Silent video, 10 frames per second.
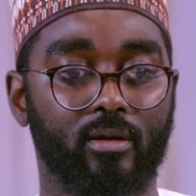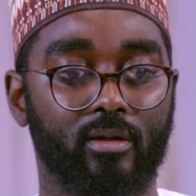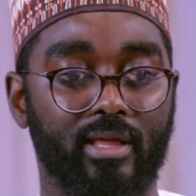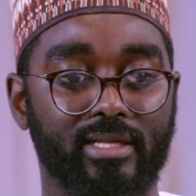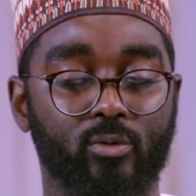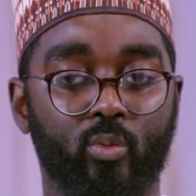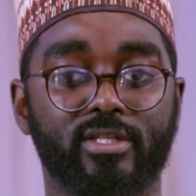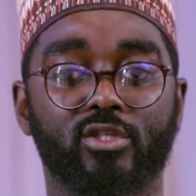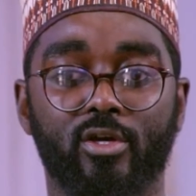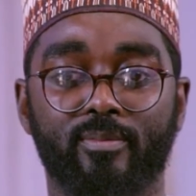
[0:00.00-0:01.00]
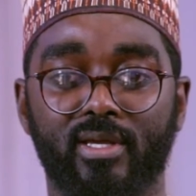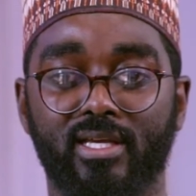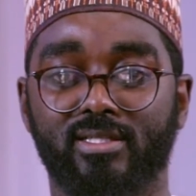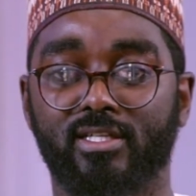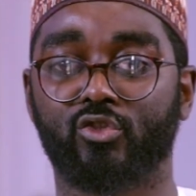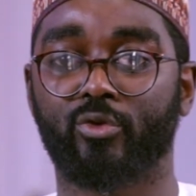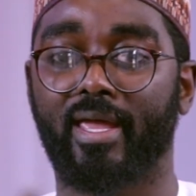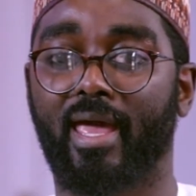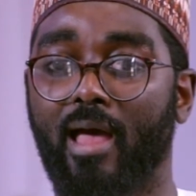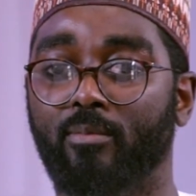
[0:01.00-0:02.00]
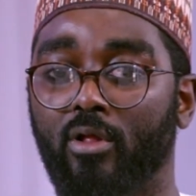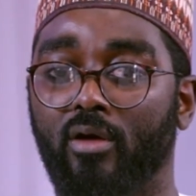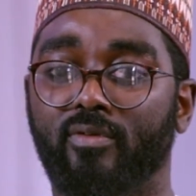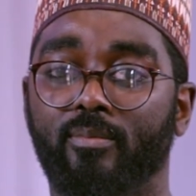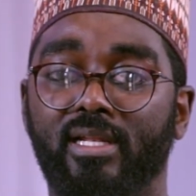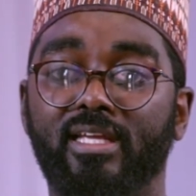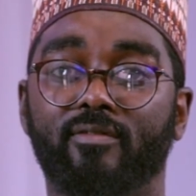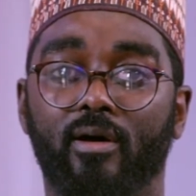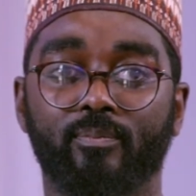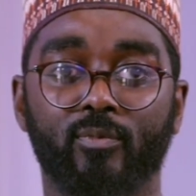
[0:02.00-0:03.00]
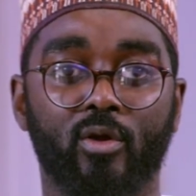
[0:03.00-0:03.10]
that wisdom is the stray camel of a believer.